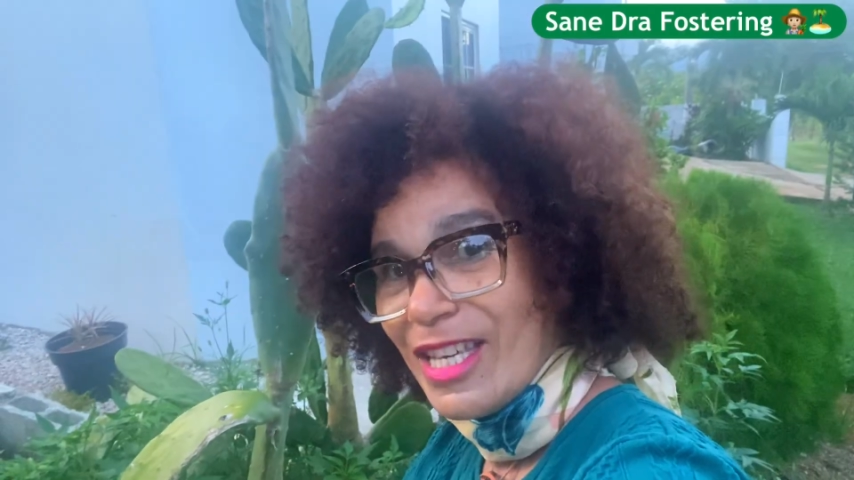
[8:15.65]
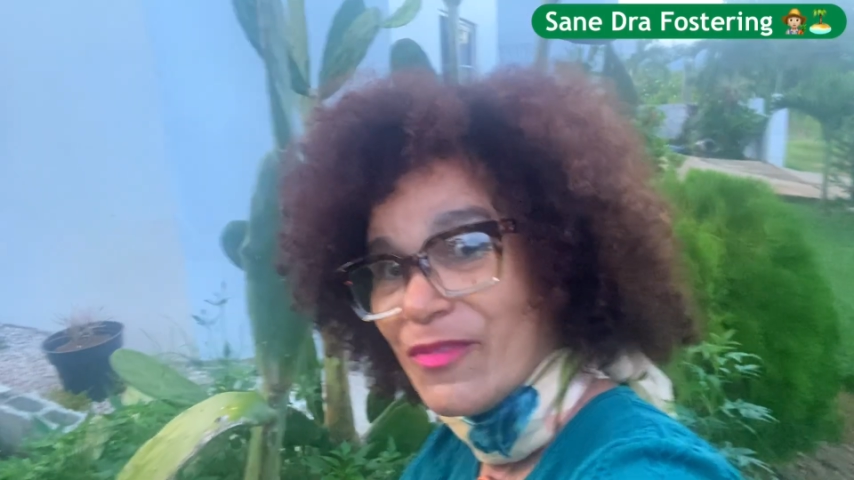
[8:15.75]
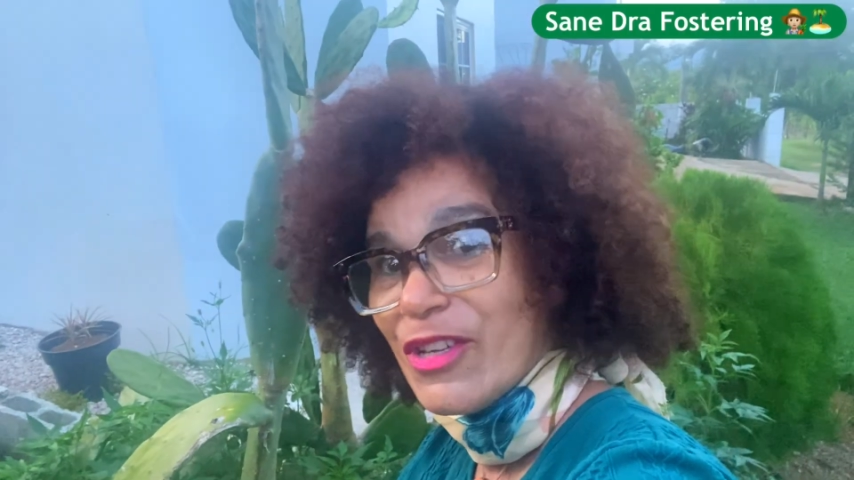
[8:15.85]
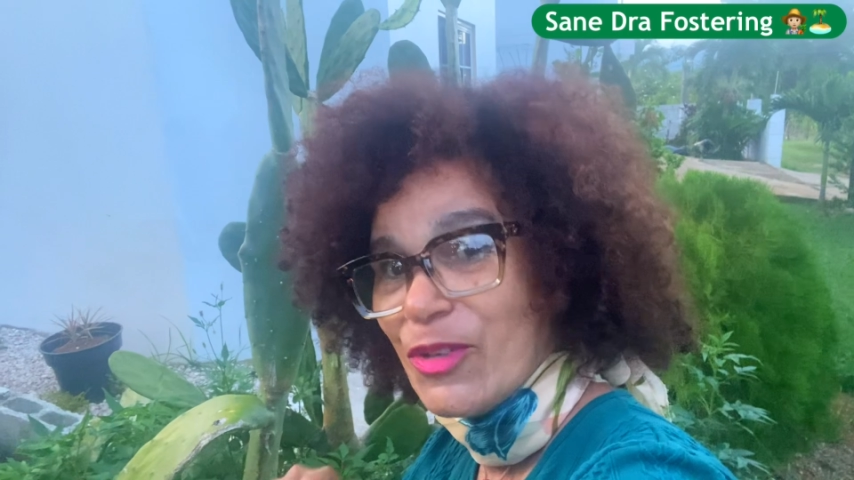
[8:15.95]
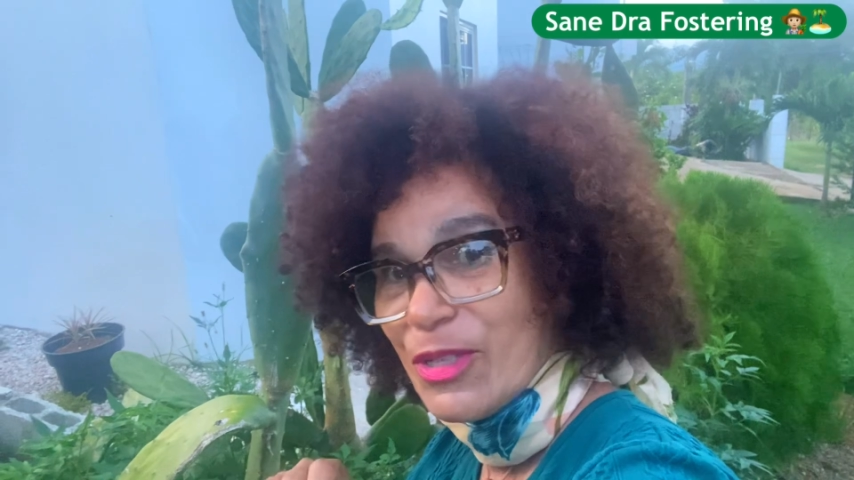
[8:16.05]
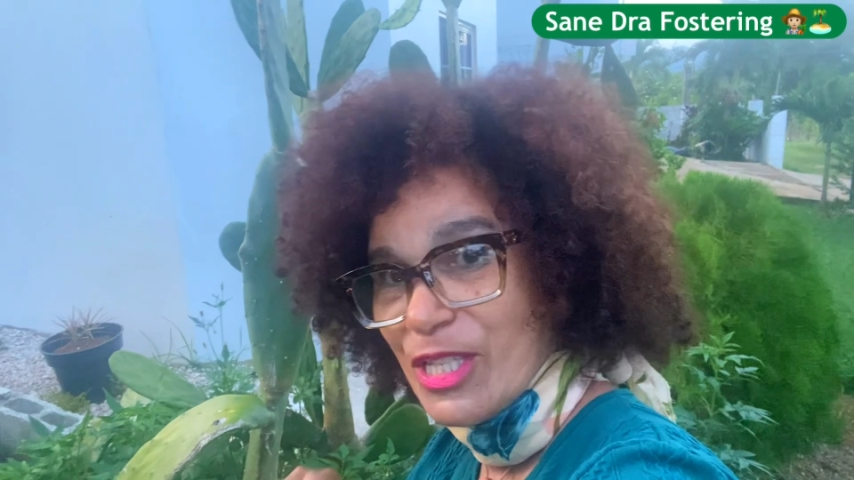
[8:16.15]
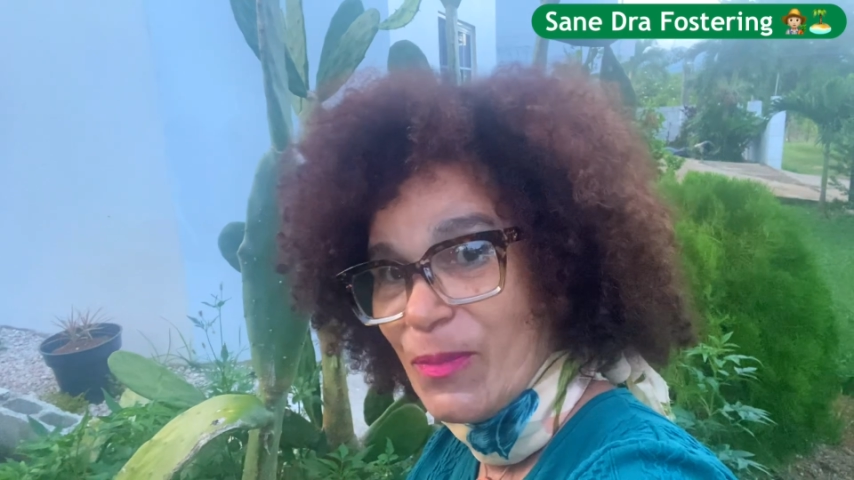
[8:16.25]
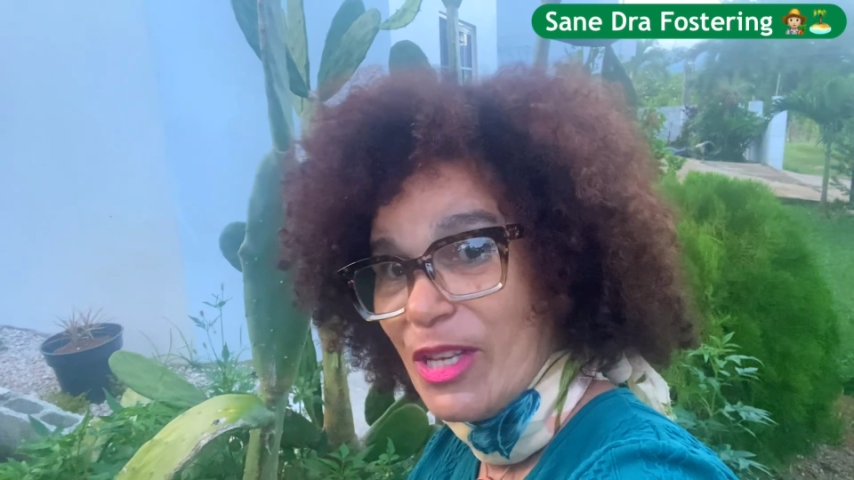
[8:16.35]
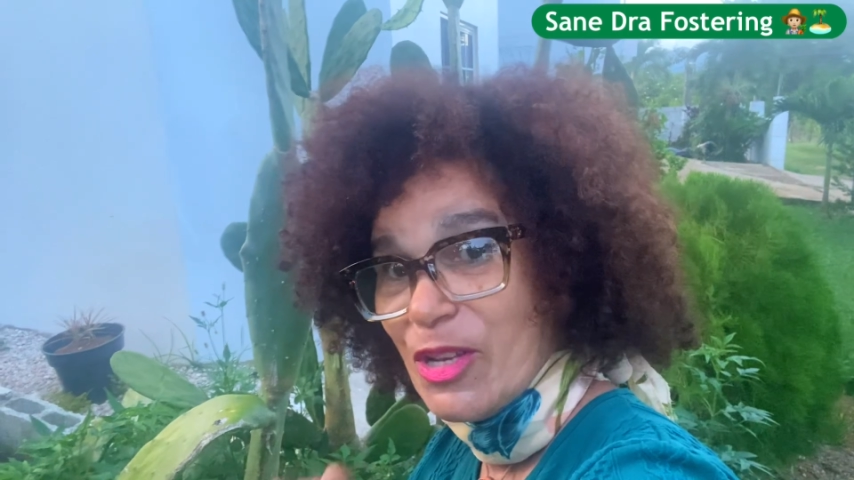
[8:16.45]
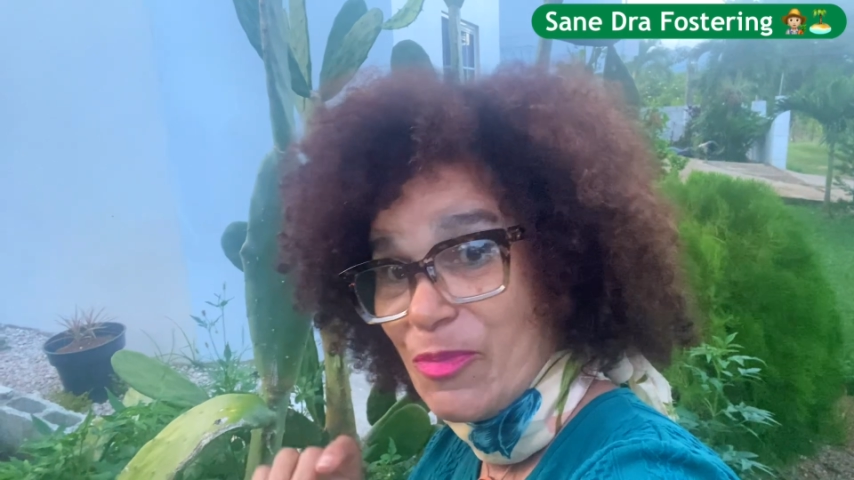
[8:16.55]
If you
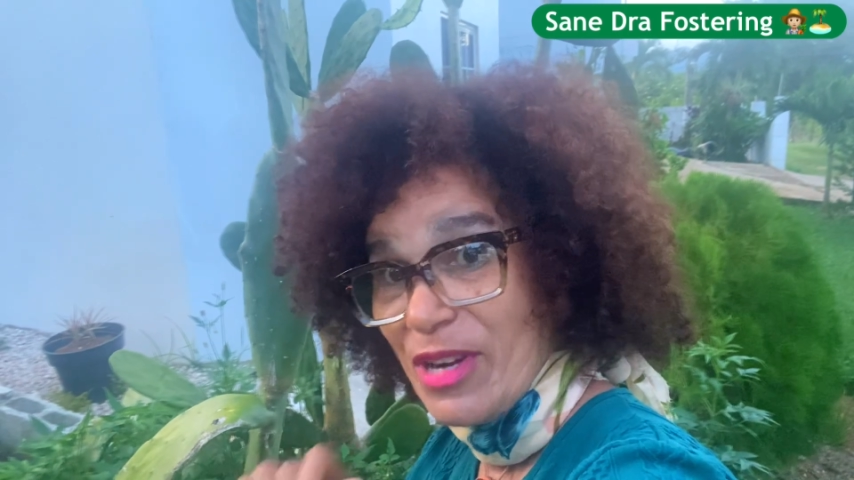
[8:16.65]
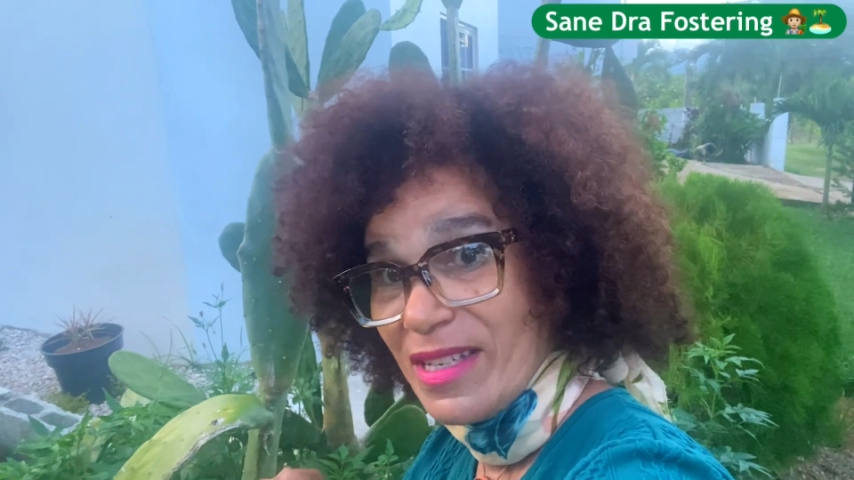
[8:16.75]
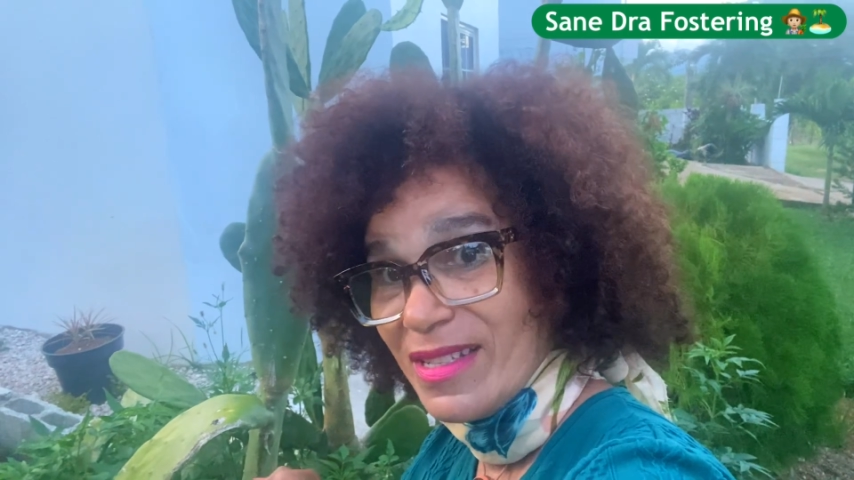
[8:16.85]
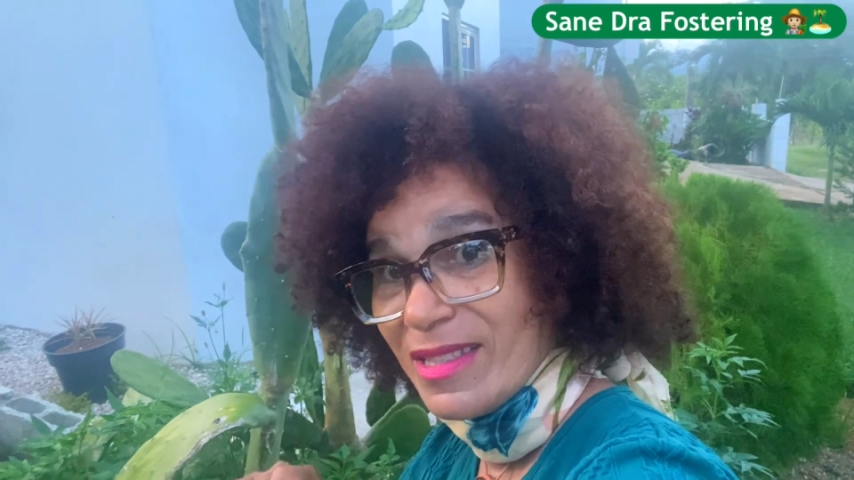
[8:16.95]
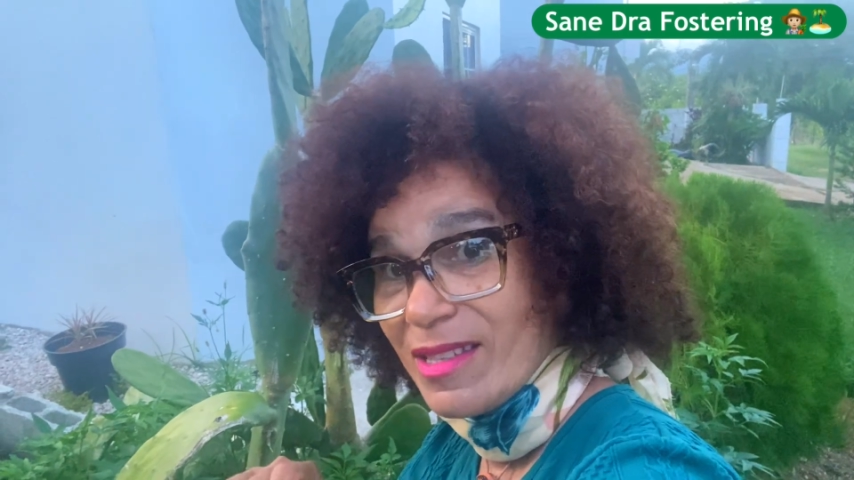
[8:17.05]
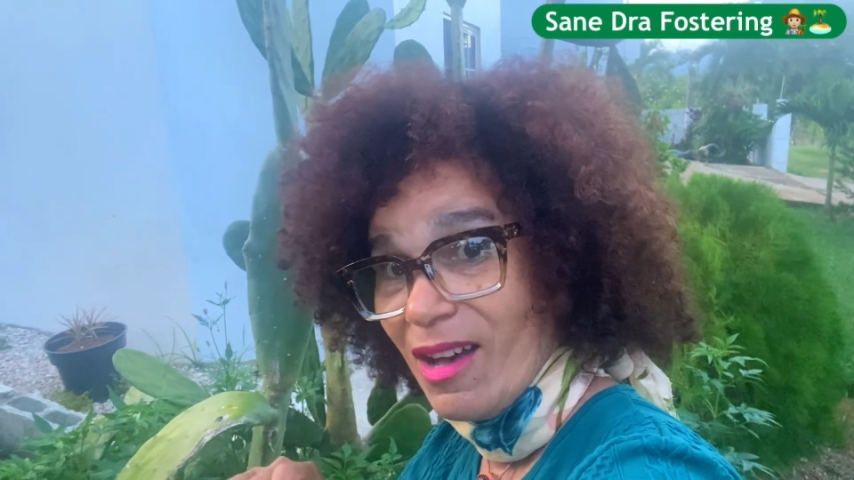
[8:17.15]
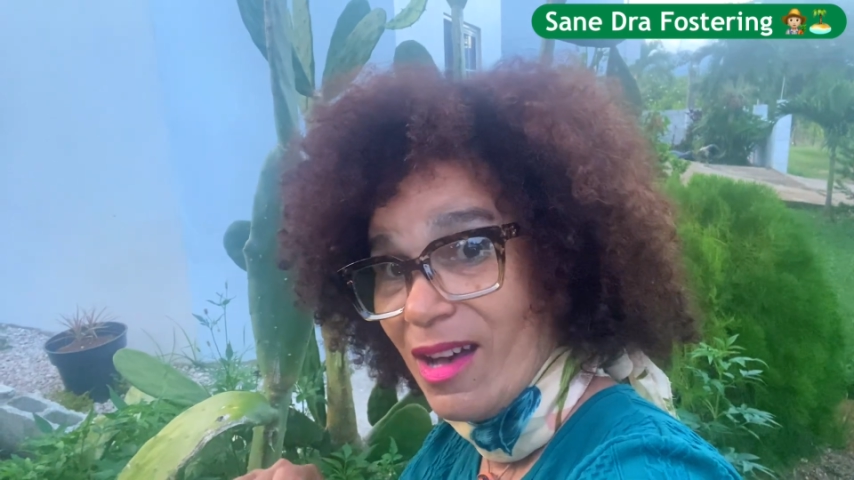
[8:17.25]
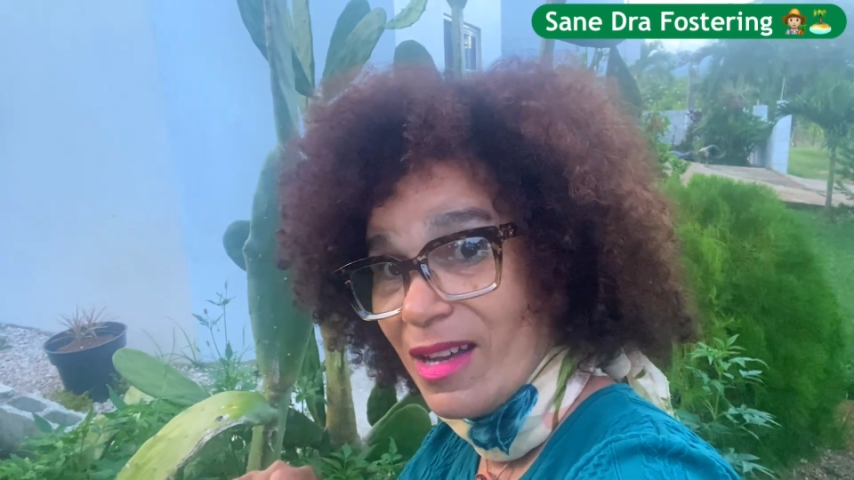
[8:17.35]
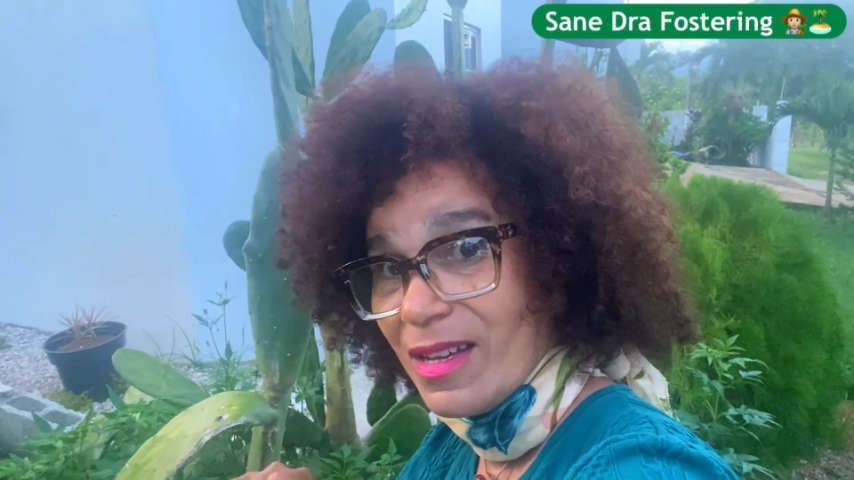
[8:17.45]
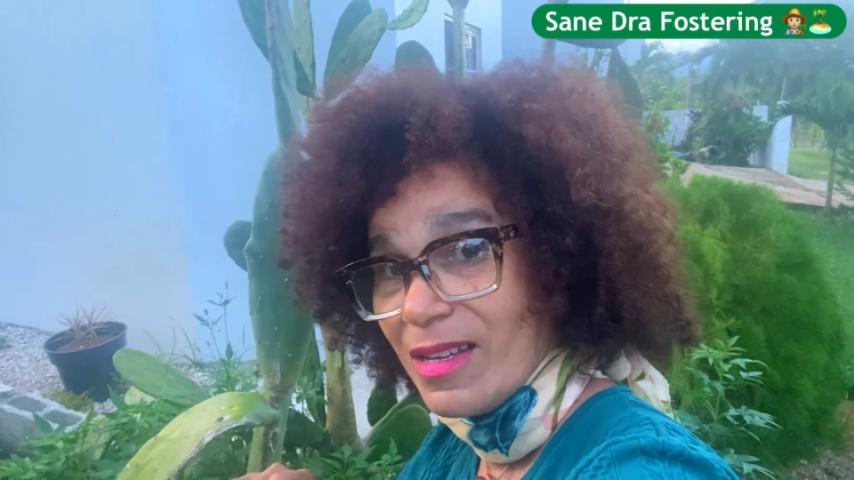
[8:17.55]
notice when you break the
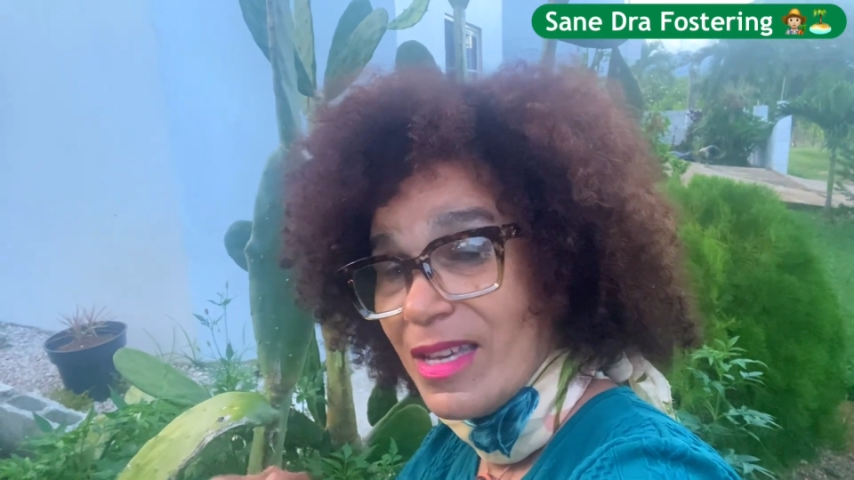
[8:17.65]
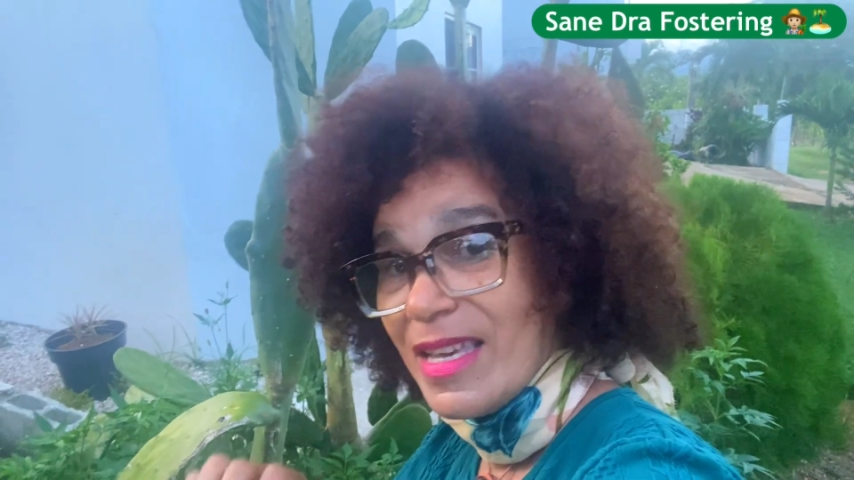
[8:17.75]
stalk,